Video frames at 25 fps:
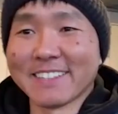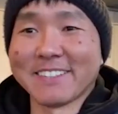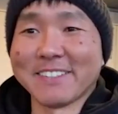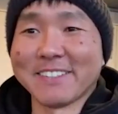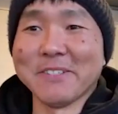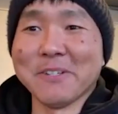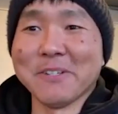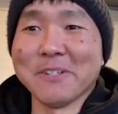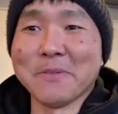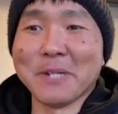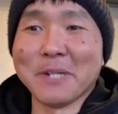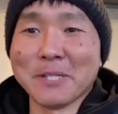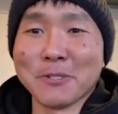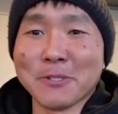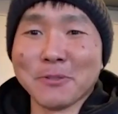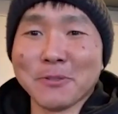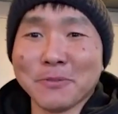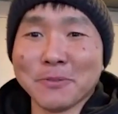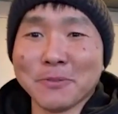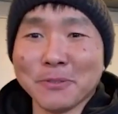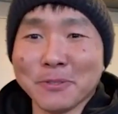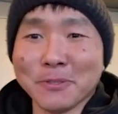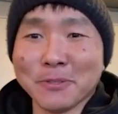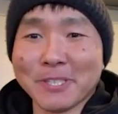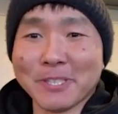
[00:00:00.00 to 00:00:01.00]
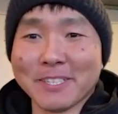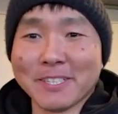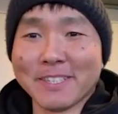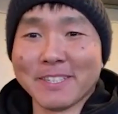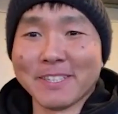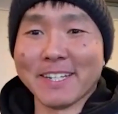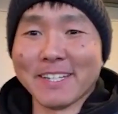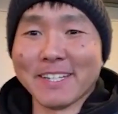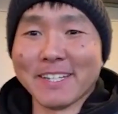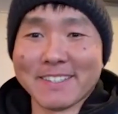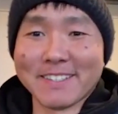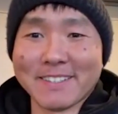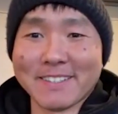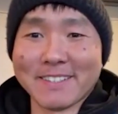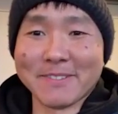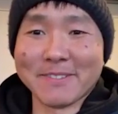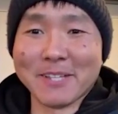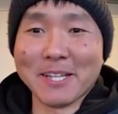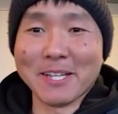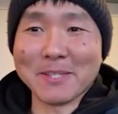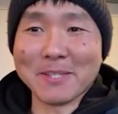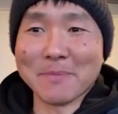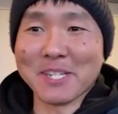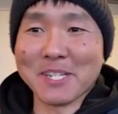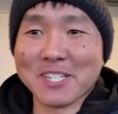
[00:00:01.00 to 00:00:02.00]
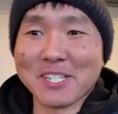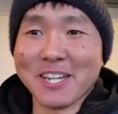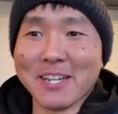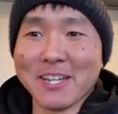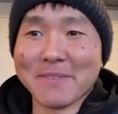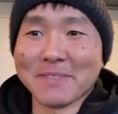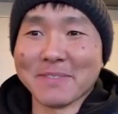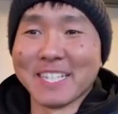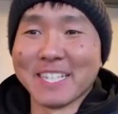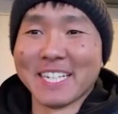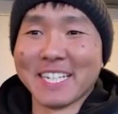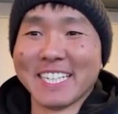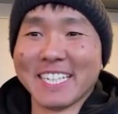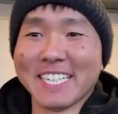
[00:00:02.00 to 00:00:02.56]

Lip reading: 1-2 foot. That's my jam.